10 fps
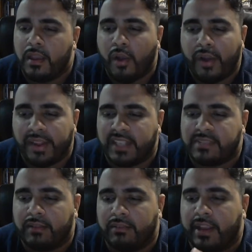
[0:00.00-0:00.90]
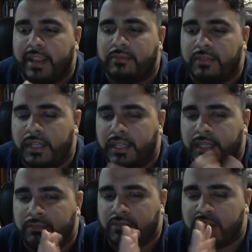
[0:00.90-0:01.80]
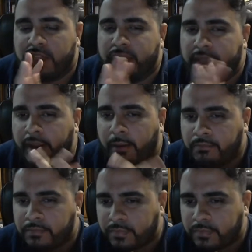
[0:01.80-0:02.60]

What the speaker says: All right, that's my rant. Just leave it there.